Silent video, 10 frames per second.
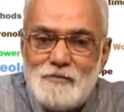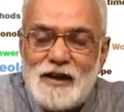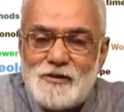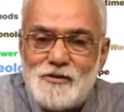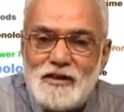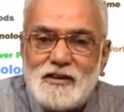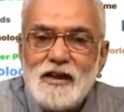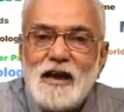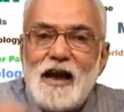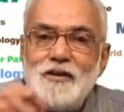a microlith
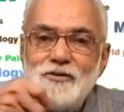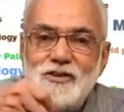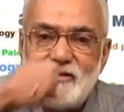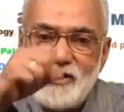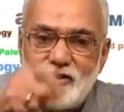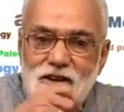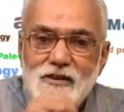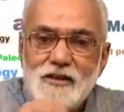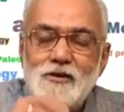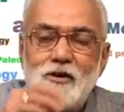and you retouch
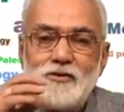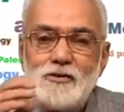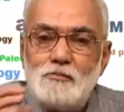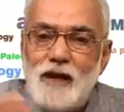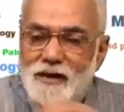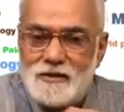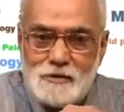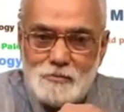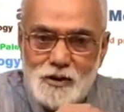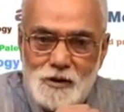it in order to blunt
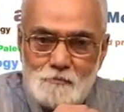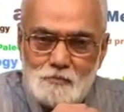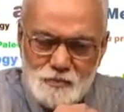a border.